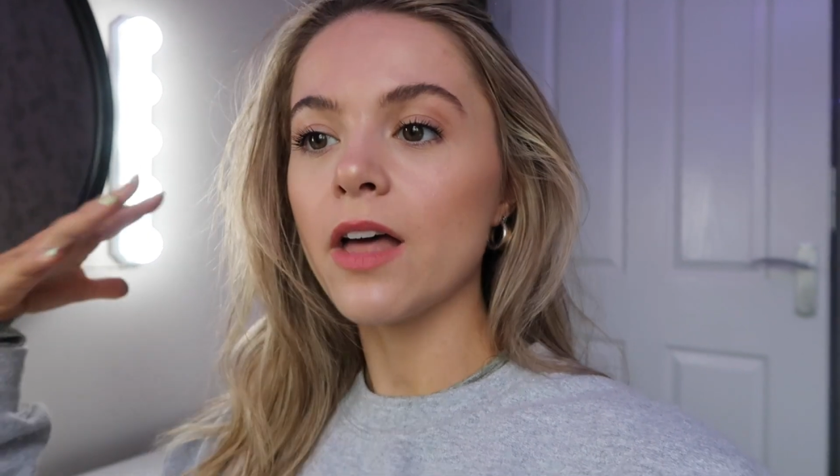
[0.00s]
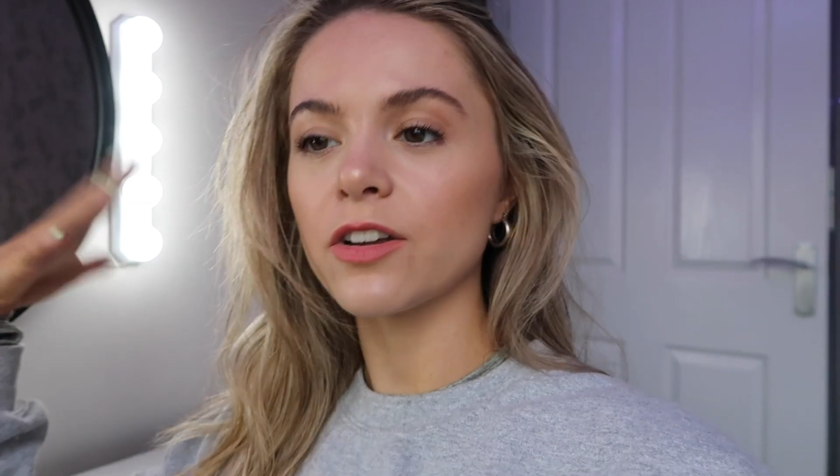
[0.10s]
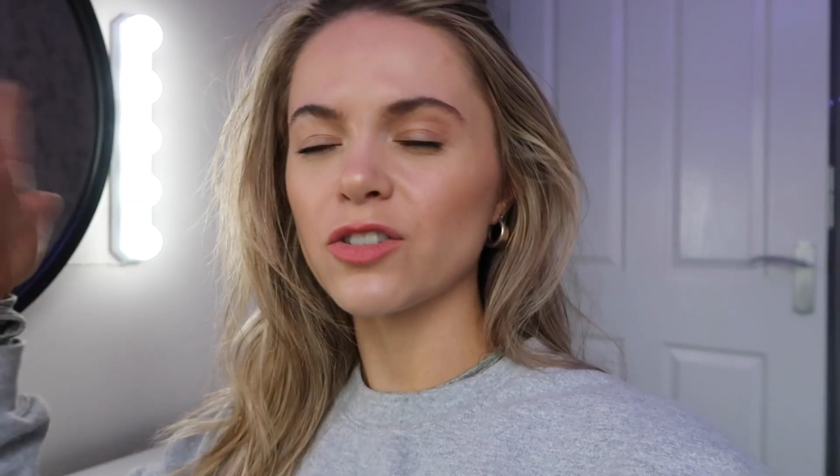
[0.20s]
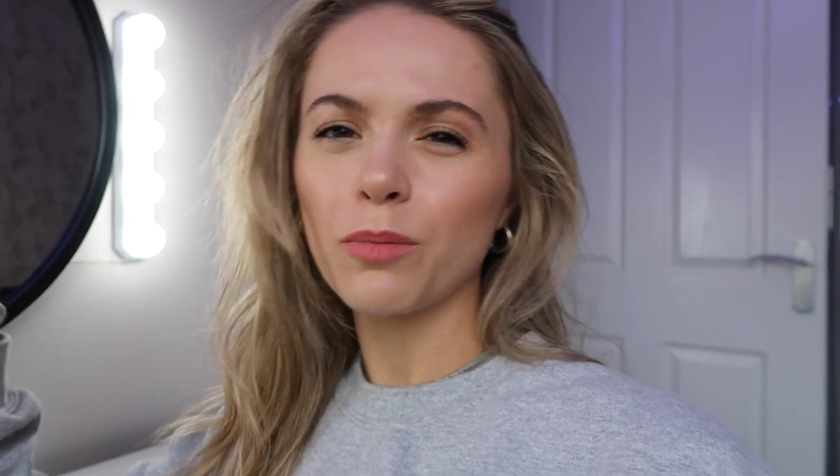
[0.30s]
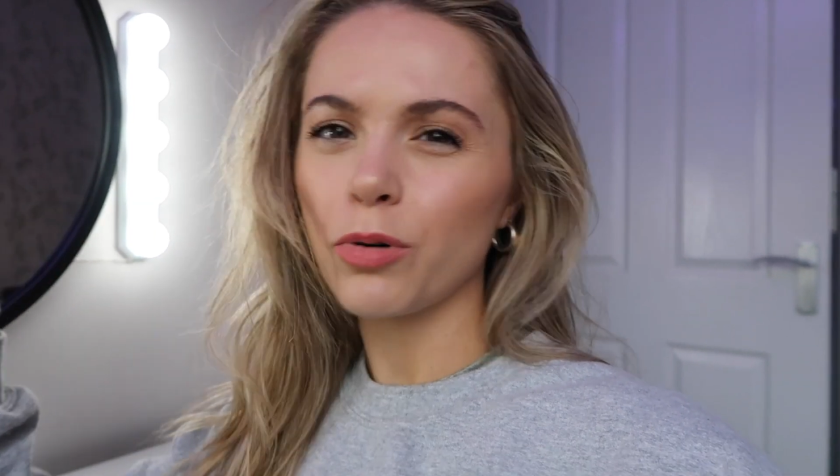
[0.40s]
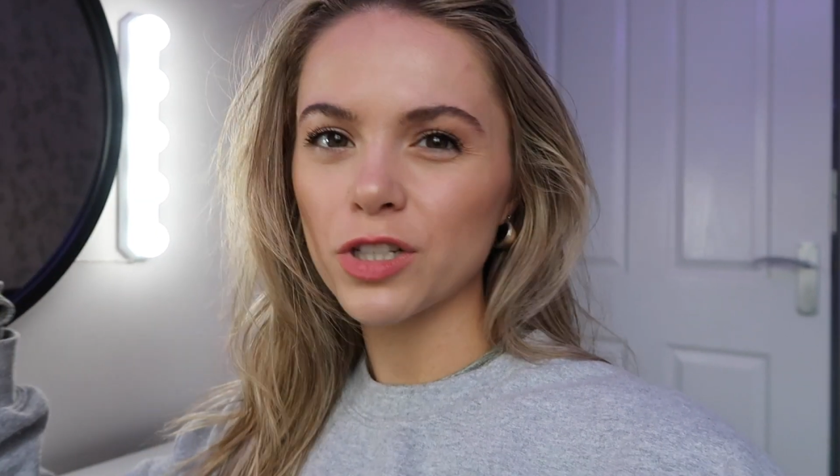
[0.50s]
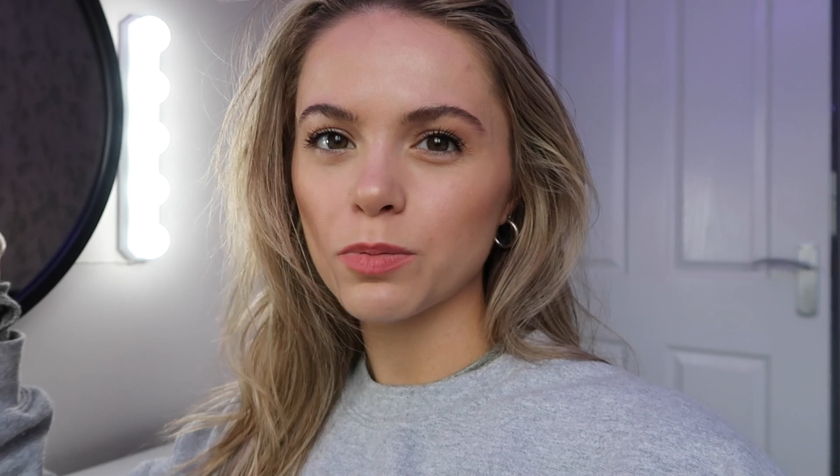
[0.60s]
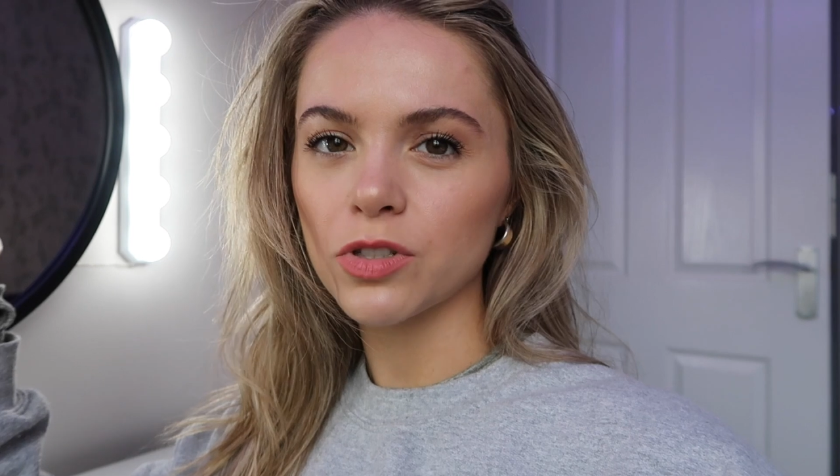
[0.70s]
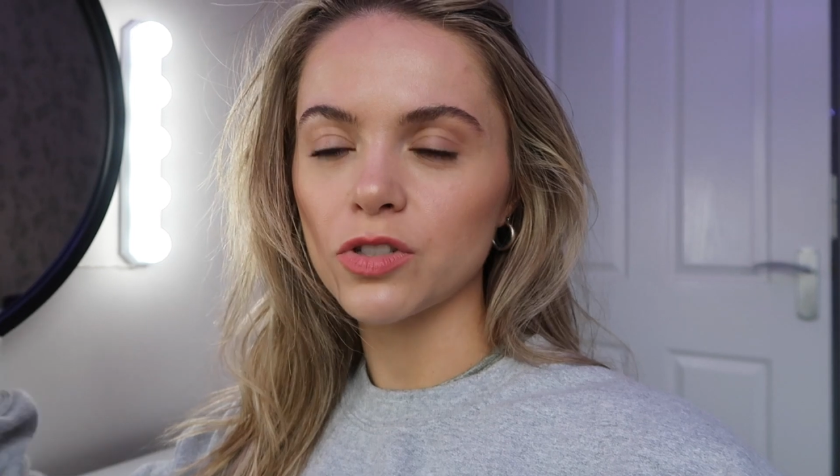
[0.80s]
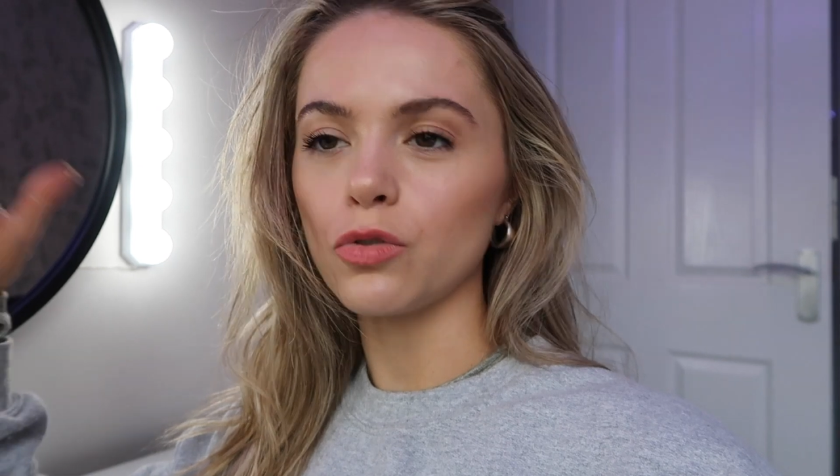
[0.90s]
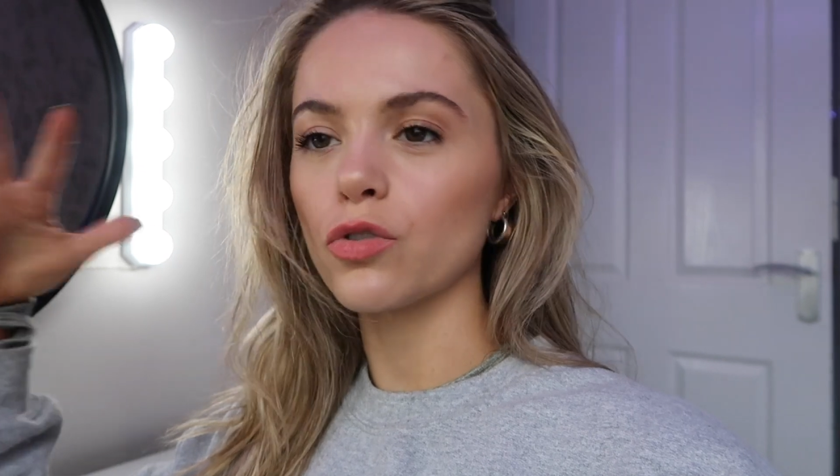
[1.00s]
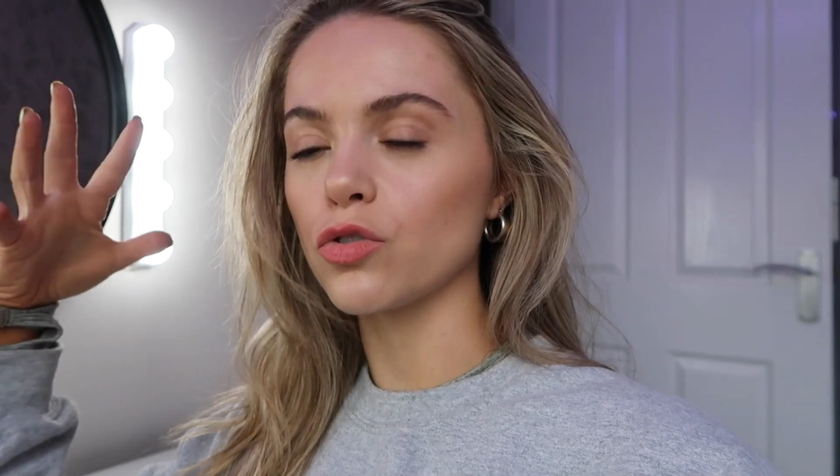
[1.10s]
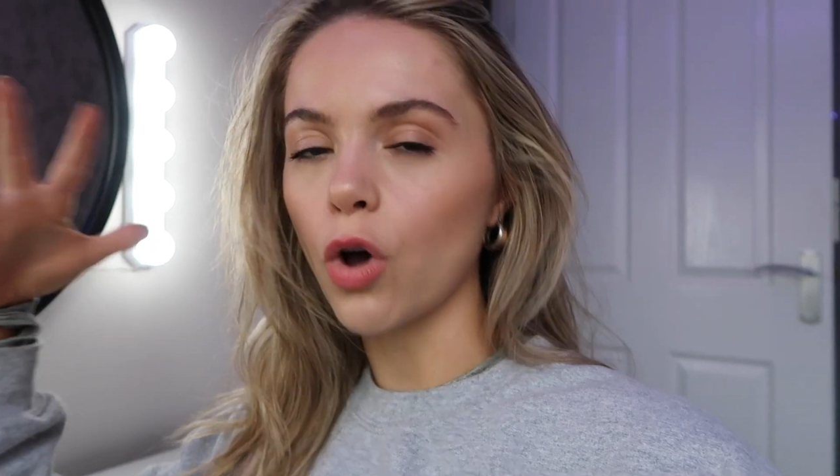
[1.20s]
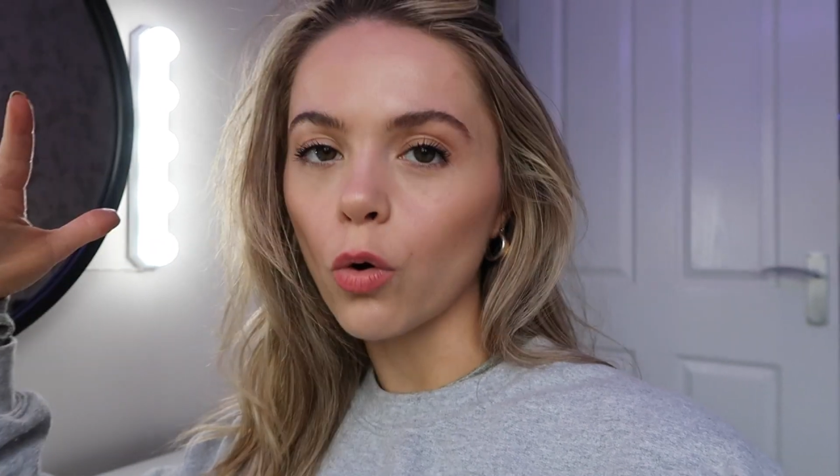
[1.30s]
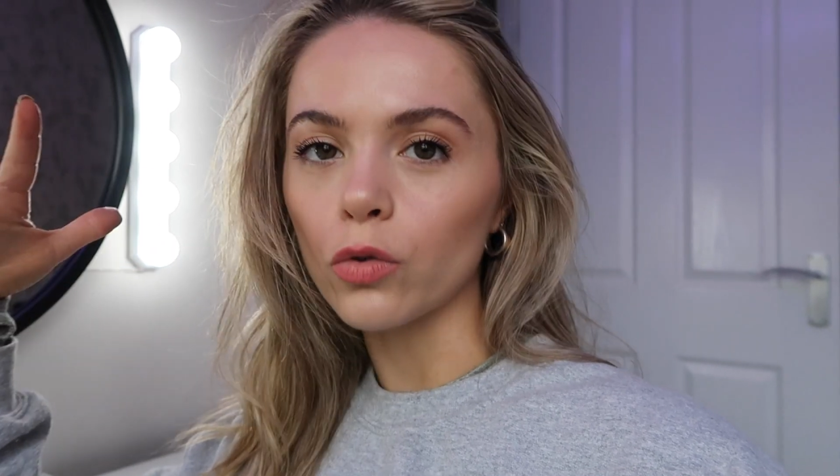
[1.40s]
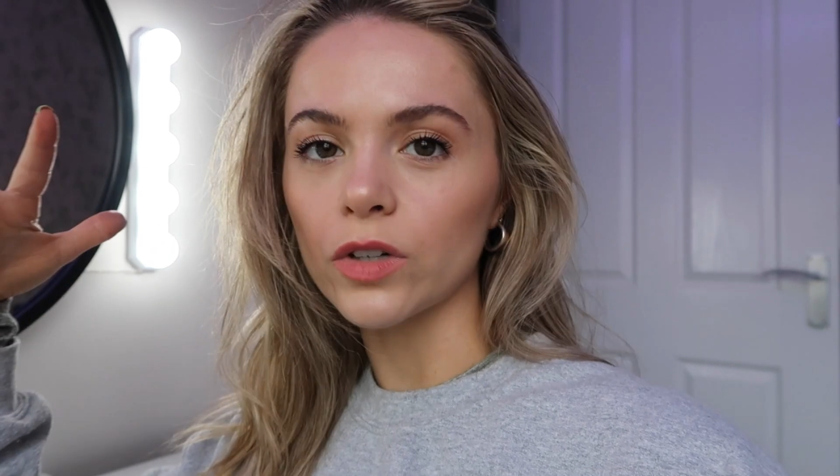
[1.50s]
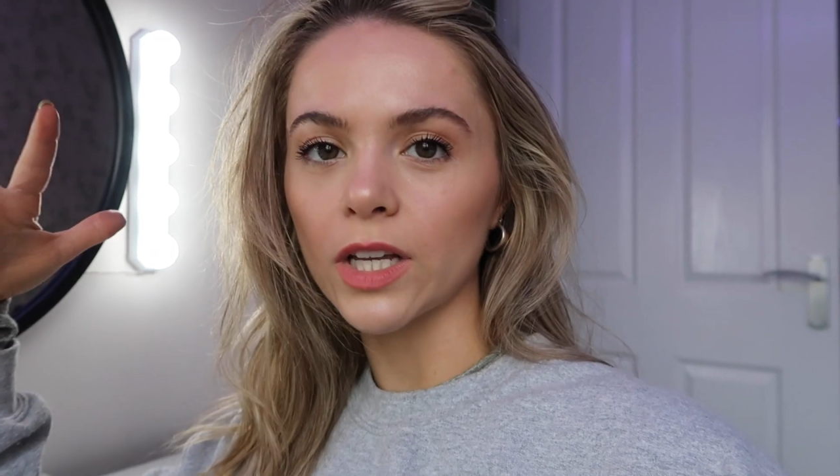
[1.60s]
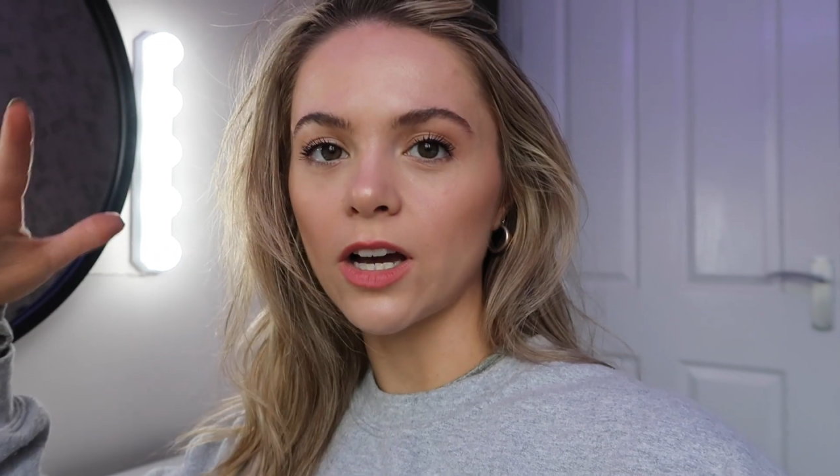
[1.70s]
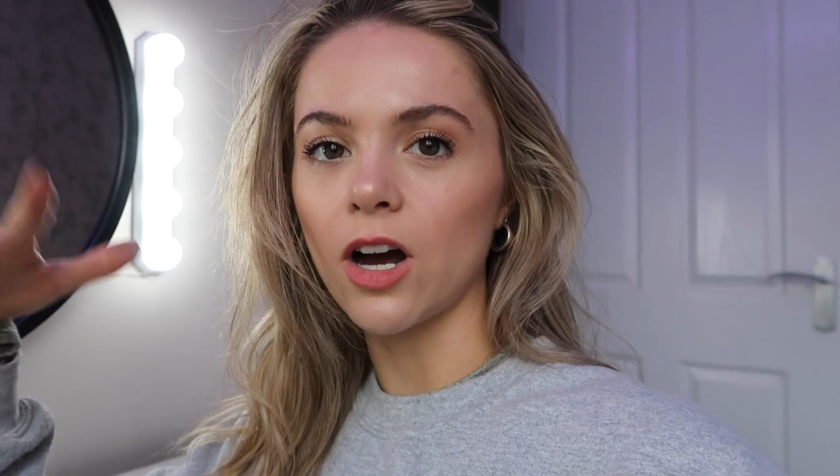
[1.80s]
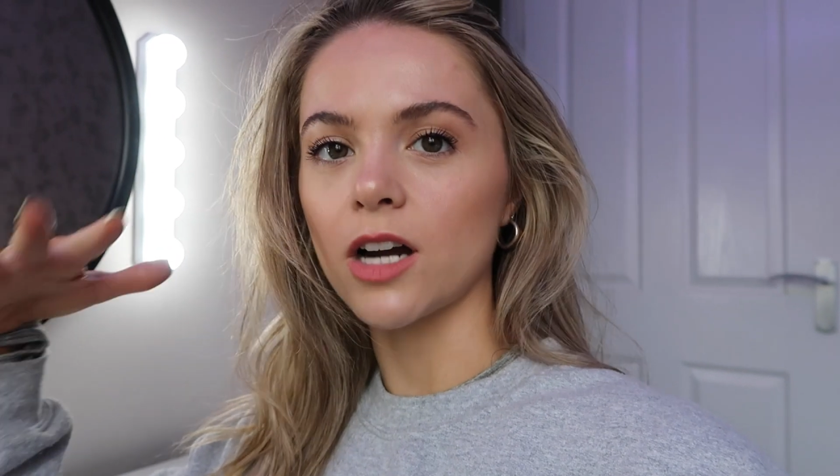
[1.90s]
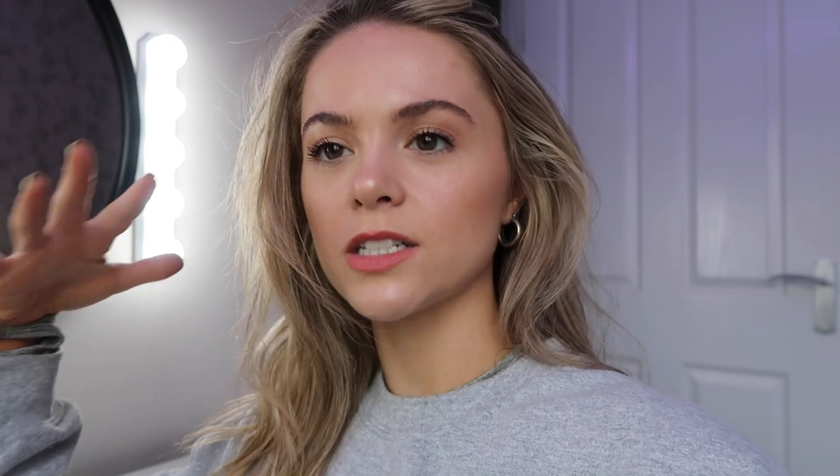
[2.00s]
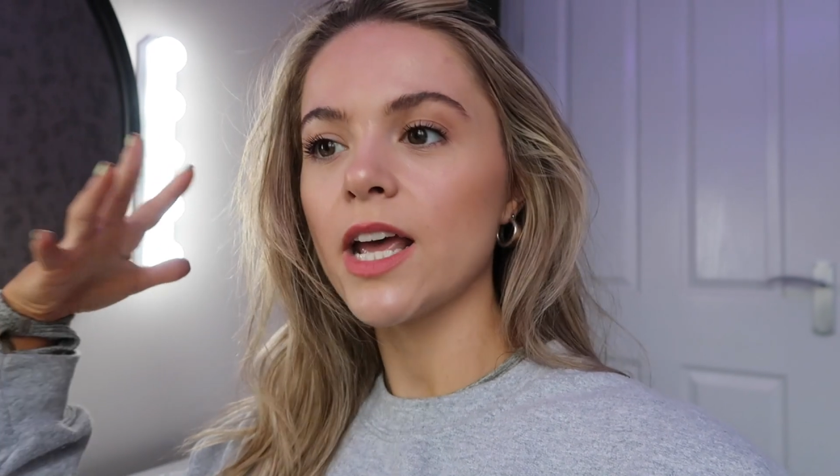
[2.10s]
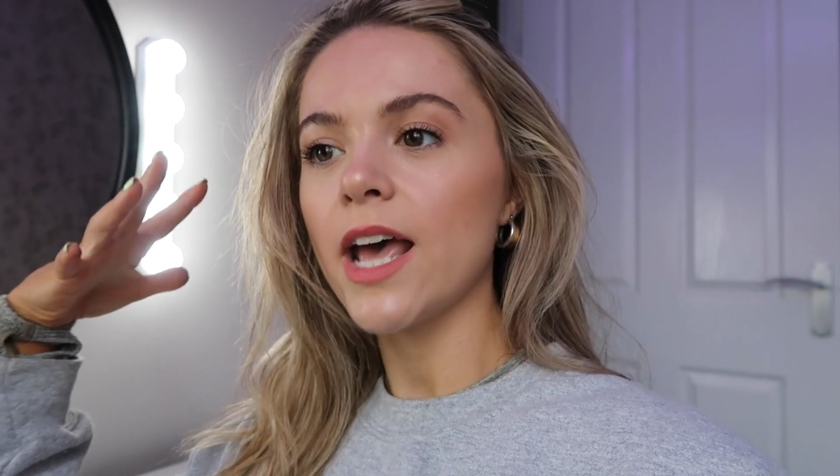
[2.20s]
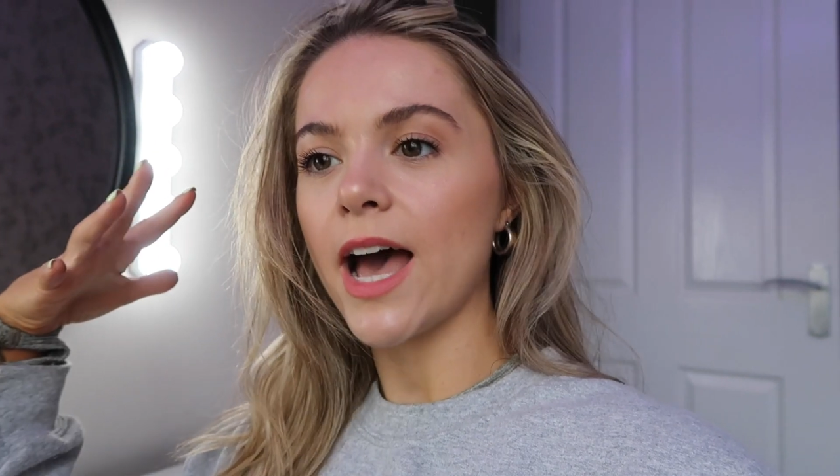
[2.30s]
they're not impossible to do, they're not overly hard,